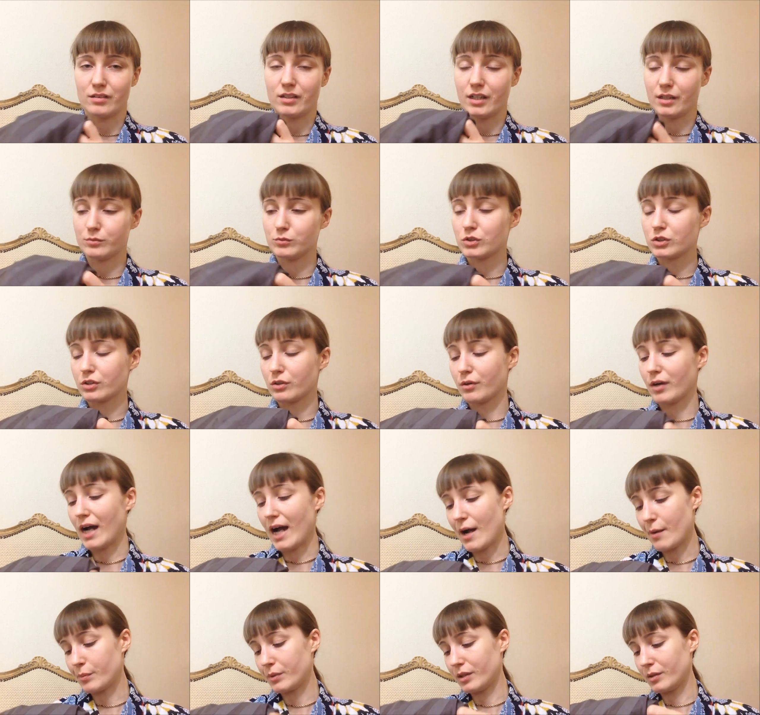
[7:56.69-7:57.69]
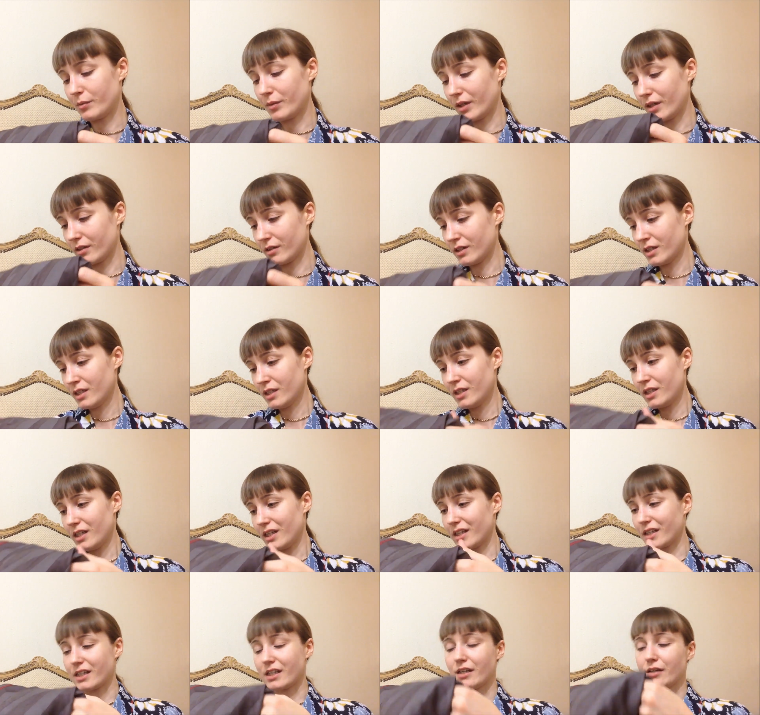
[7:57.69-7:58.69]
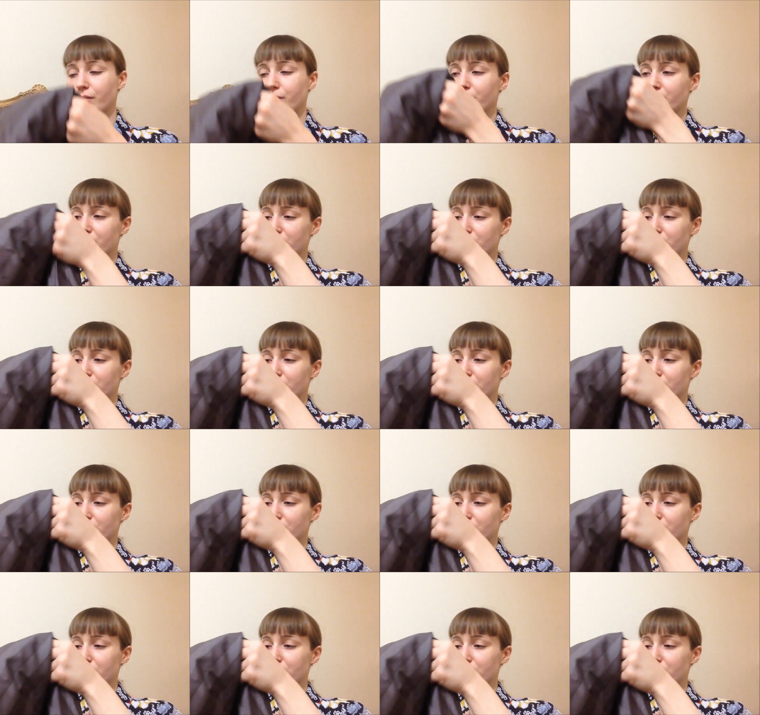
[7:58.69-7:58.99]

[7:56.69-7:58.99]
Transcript: I'm so happy about. I can't